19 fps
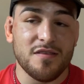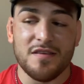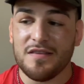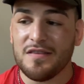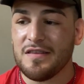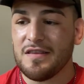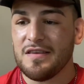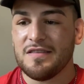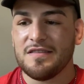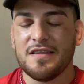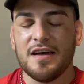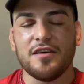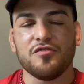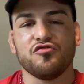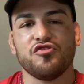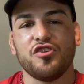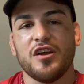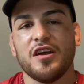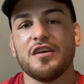He's
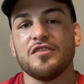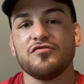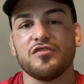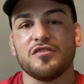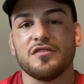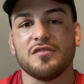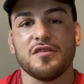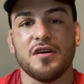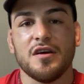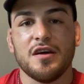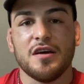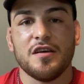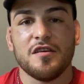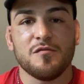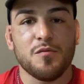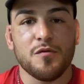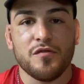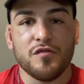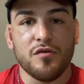not changing
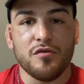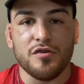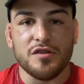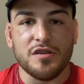his persona.